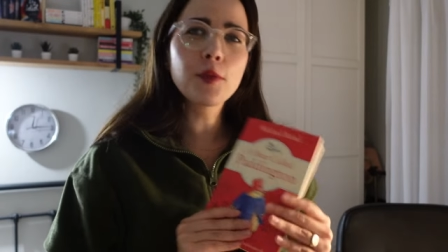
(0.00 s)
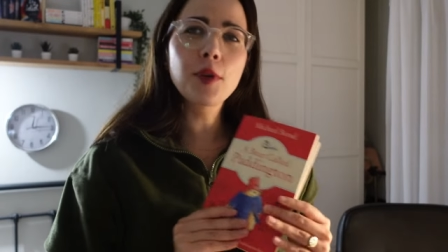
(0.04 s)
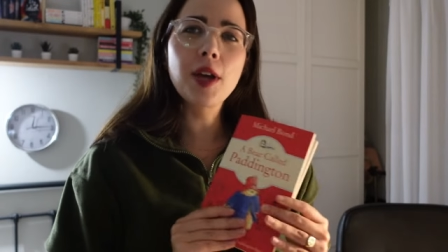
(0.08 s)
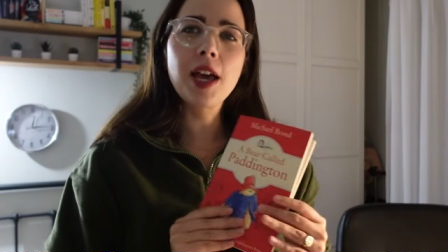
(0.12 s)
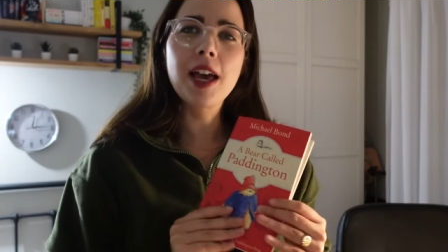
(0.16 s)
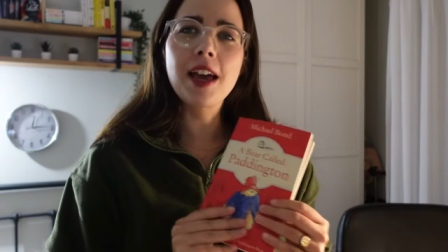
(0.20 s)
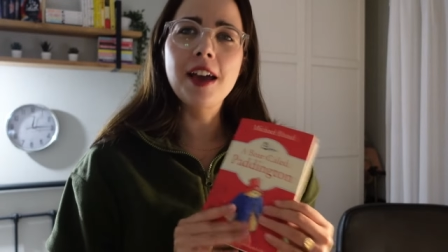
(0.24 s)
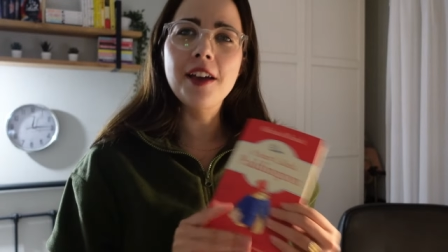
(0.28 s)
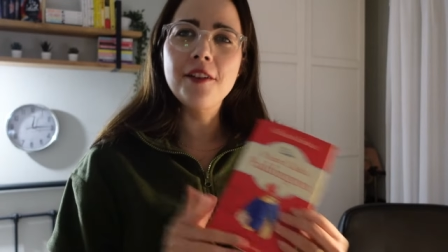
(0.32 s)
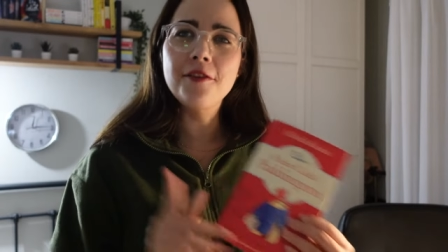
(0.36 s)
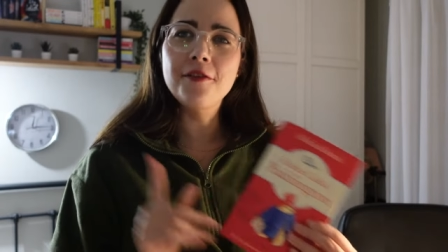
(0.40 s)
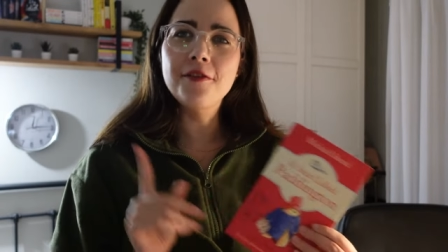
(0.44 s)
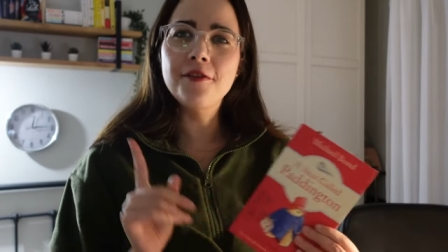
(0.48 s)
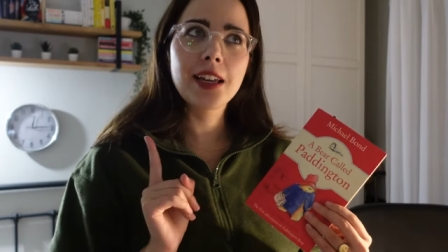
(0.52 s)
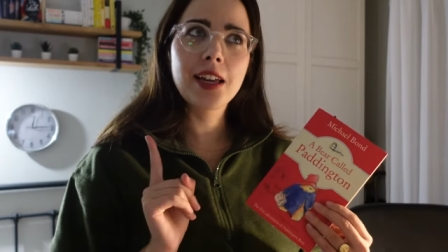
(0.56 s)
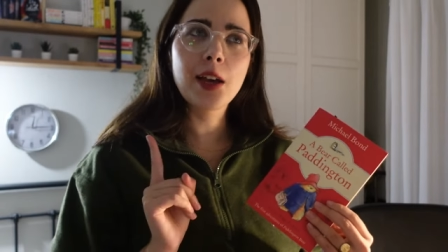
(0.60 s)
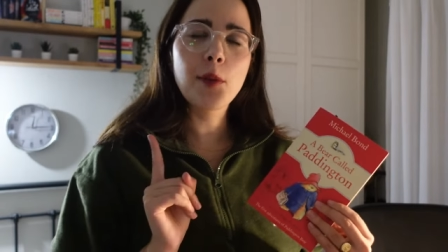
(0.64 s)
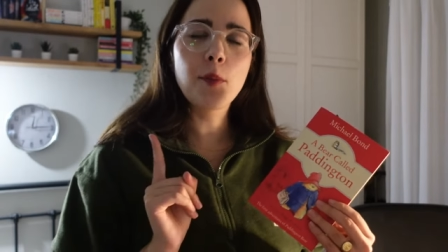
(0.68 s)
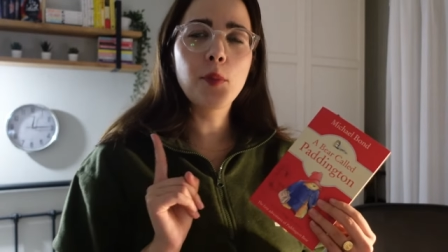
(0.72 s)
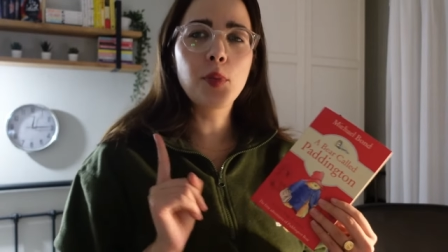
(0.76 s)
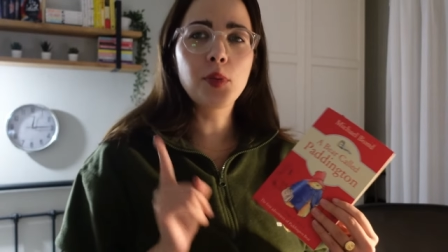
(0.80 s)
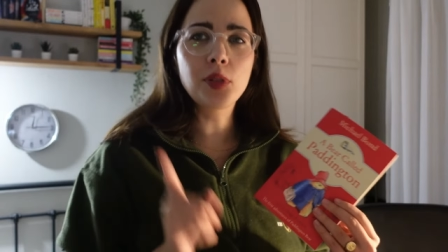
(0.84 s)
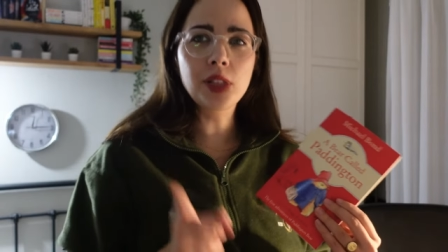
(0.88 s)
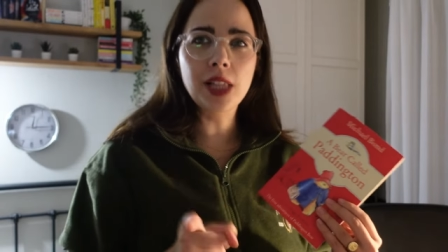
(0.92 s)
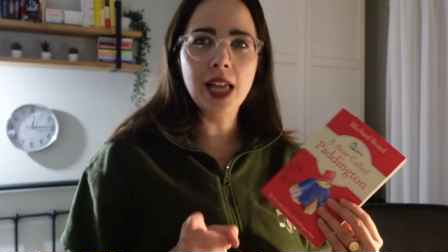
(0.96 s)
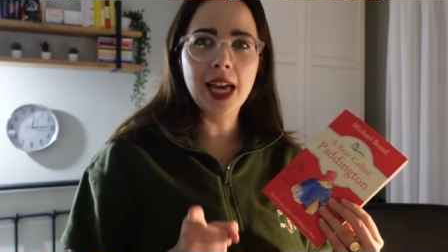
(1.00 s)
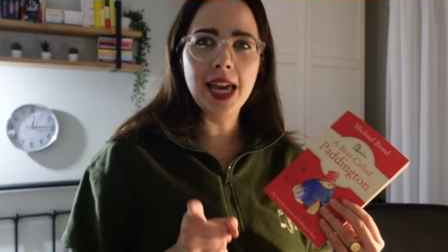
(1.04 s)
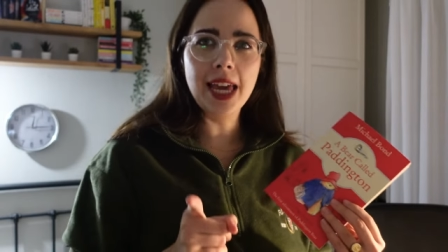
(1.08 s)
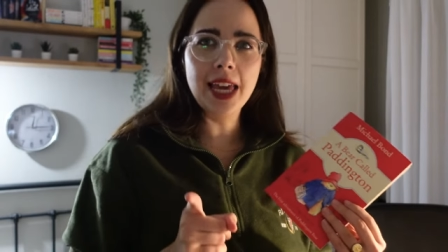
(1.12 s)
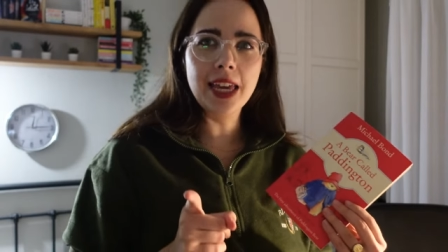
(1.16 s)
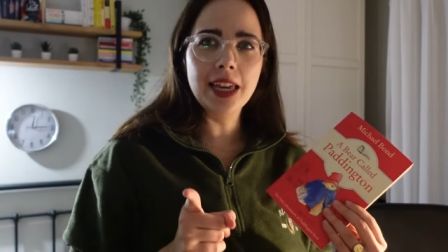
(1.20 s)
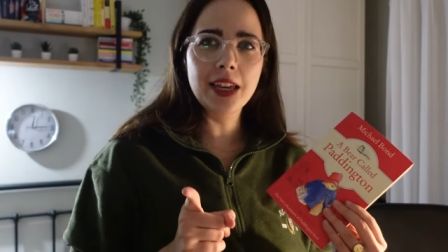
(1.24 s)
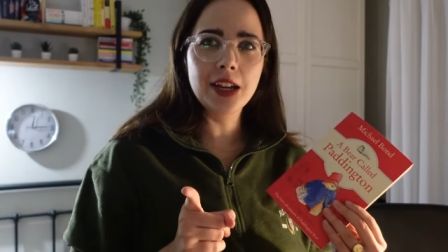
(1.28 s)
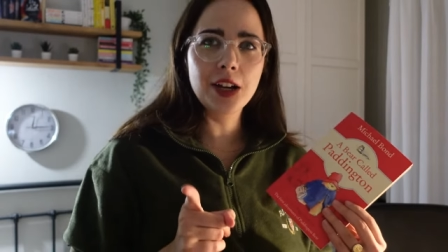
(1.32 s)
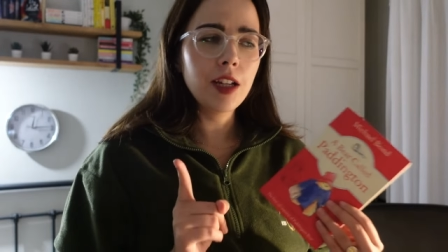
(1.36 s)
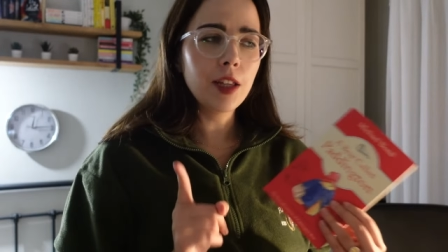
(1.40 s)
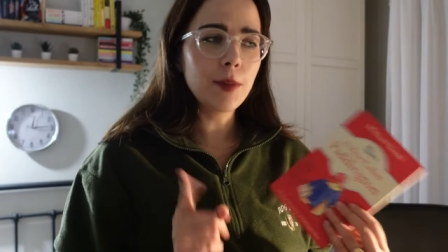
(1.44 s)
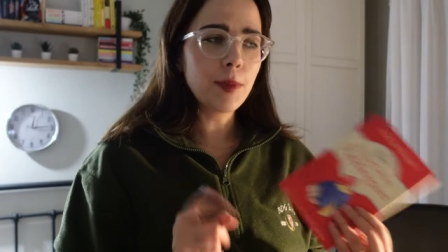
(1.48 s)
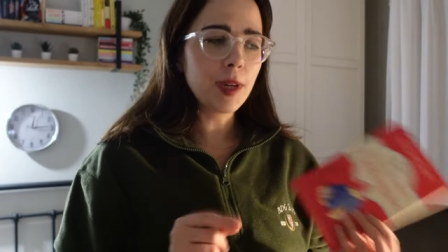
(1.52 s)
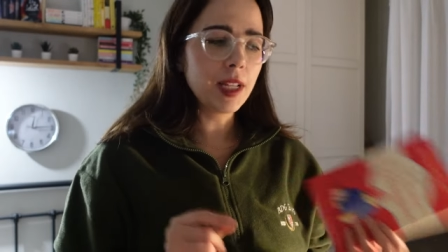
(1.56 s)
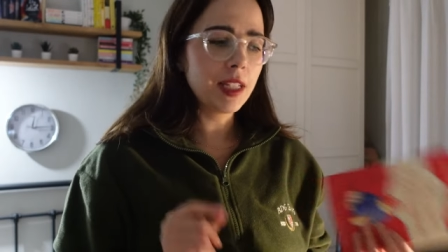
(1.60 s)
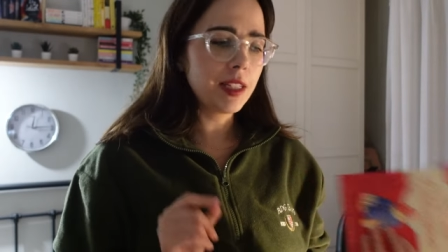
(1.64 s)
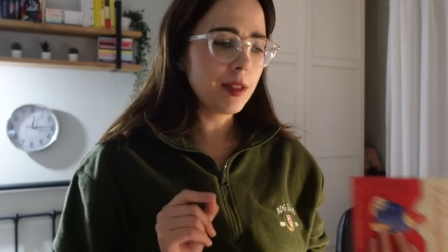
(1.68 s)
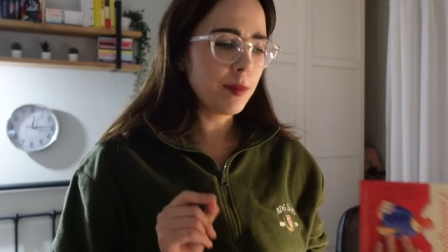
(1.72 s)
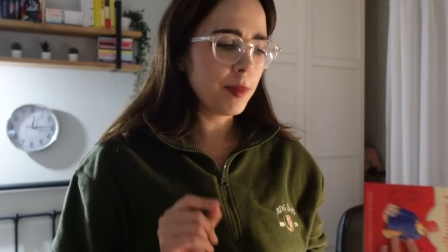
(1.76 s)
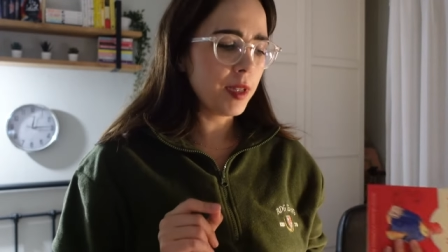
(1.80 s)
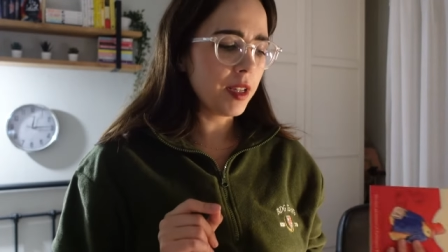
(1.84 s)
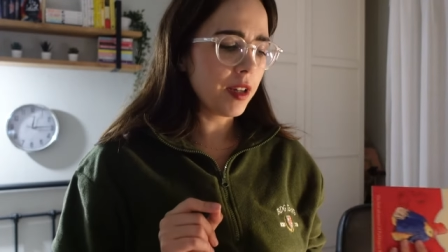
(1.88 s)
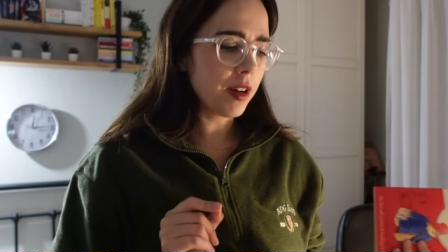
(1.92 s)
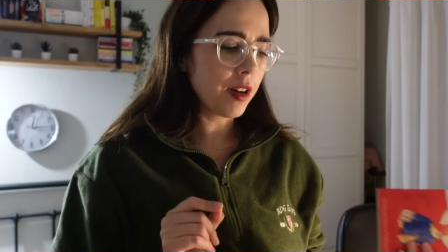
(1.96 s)
have a play on my
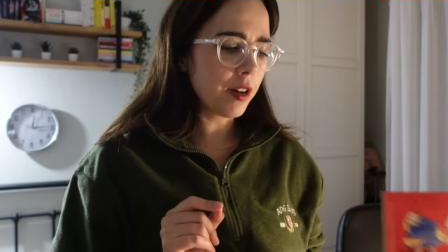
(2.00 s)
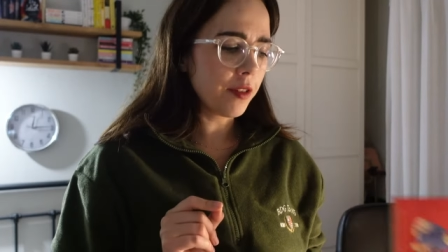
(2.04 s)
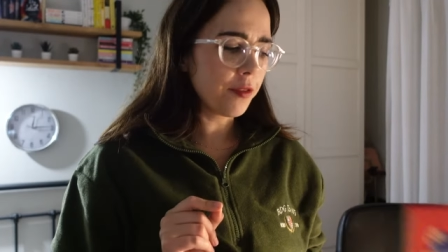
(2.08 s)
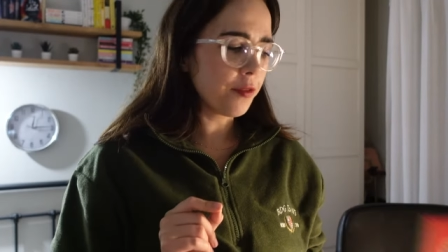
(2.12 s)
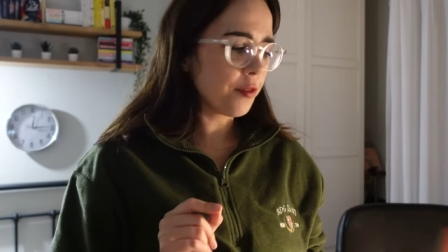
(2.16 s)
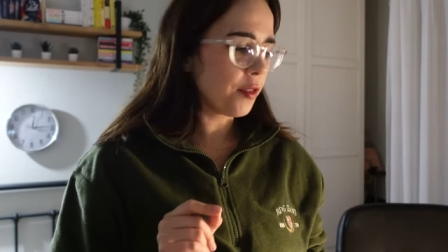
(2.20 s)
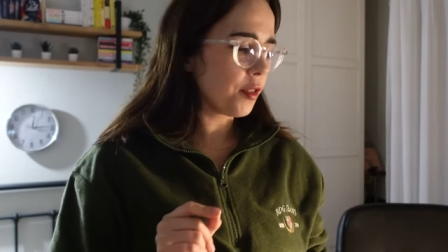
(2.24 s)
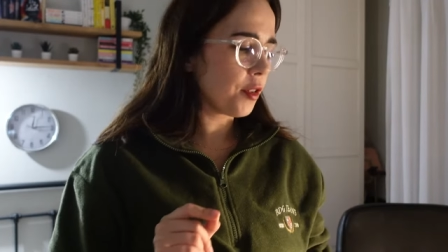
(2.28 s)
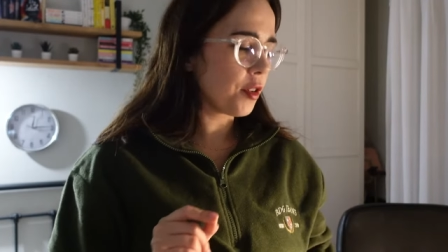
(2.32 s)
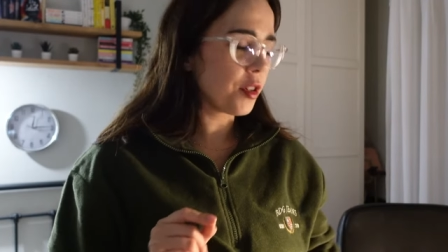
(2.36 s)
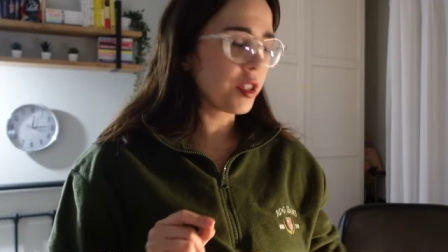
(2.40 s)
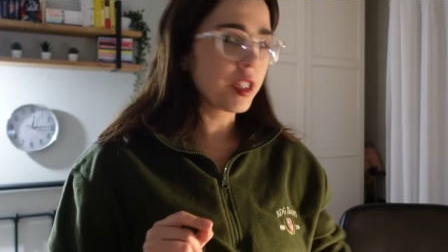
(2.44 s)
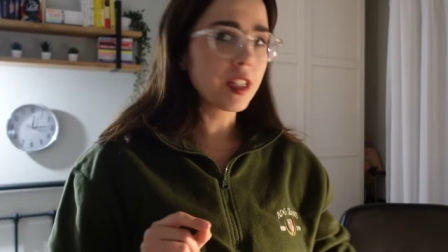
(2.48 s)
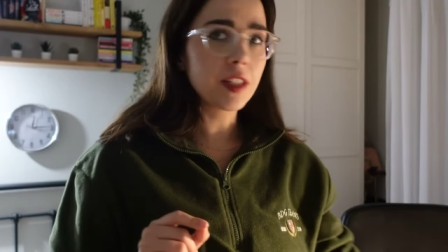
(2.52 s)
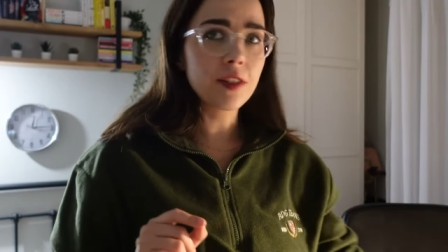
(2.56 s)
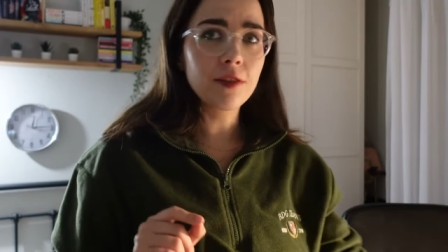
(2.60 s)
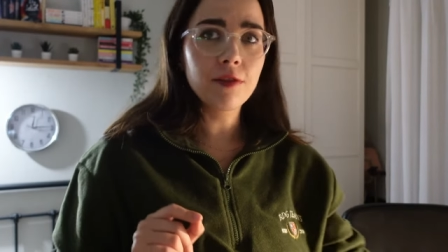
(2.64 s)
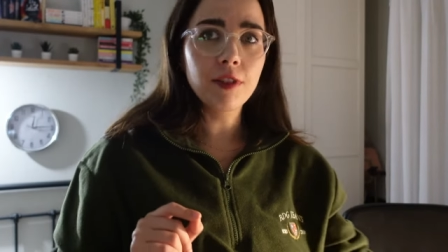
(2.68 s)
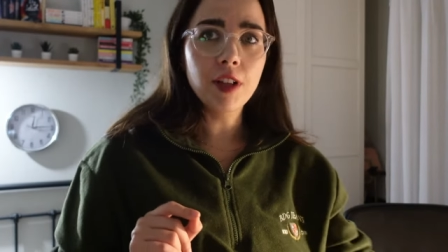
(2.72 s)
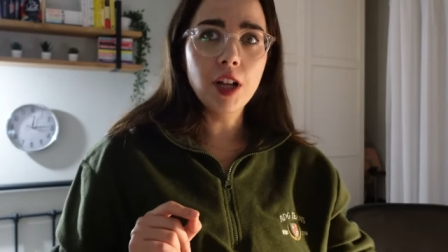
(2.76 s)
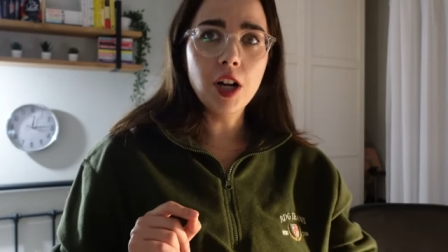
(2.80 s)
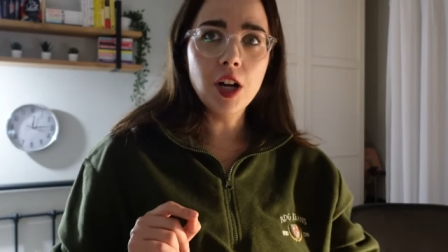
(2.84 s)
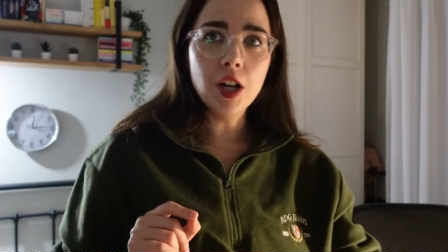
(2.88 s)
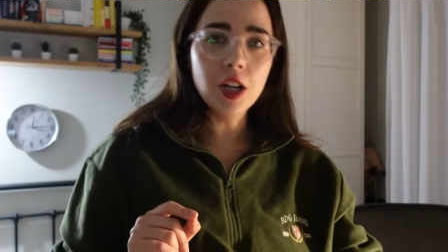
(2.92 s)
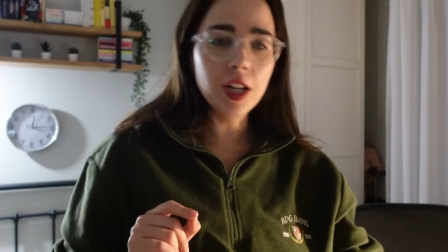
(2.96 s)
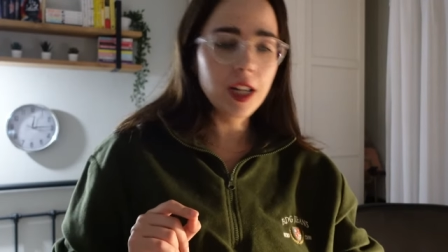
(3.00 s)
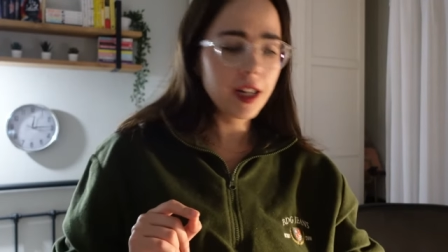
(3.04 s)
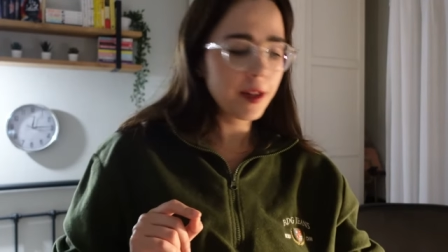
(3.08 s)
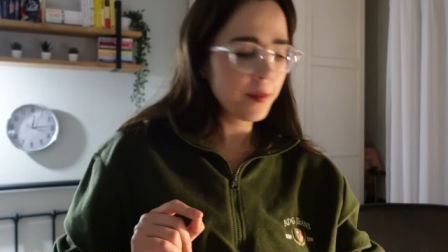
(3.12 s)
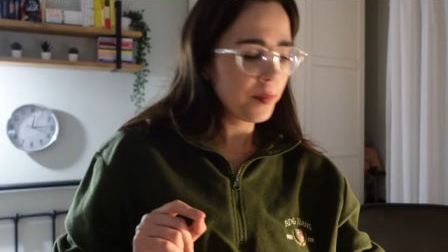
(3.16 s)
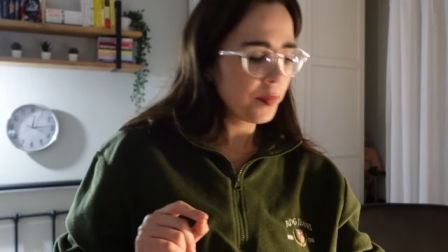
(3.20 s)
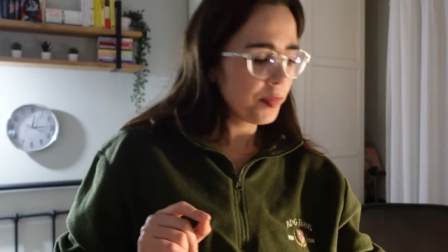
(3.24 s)
TBR for this vlog.